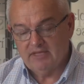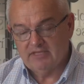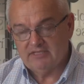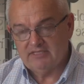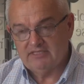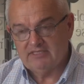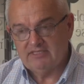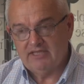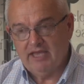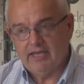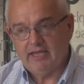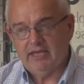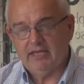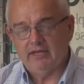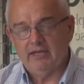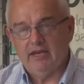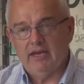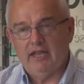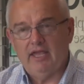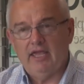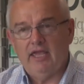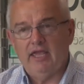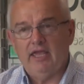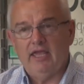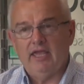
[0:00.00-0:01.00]

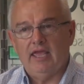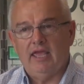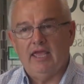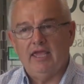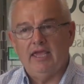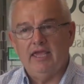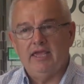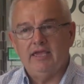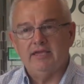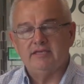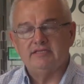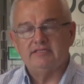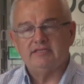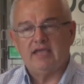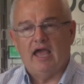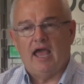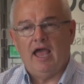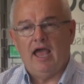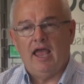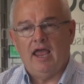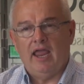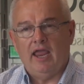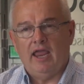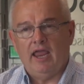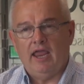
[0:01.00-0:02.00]
Secondly is
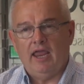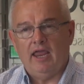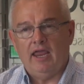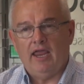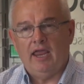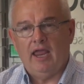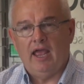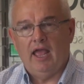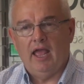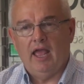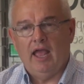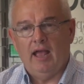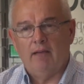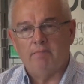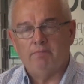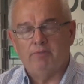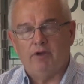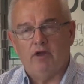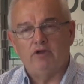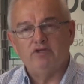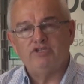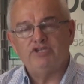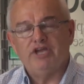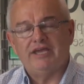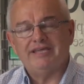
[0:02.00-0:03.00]

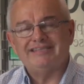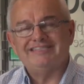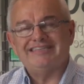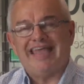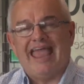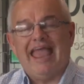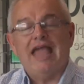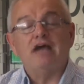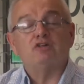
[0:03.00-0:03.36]
projects